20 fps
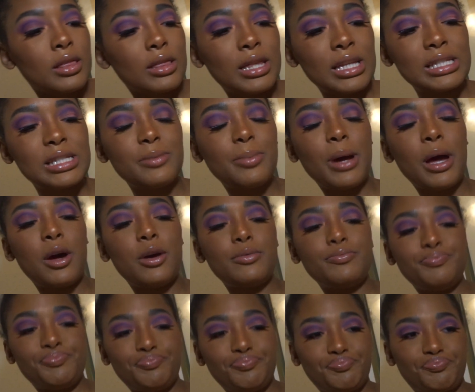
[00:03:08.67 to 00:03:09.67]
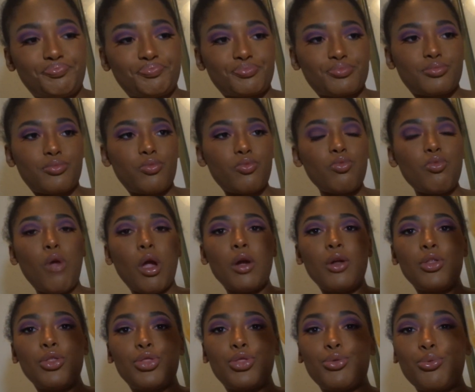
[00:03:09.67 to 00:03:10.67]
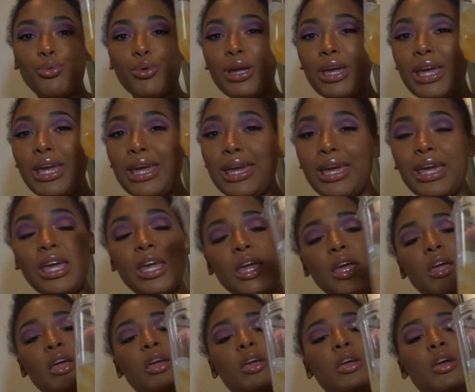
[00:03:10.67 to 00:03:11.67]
That's about 3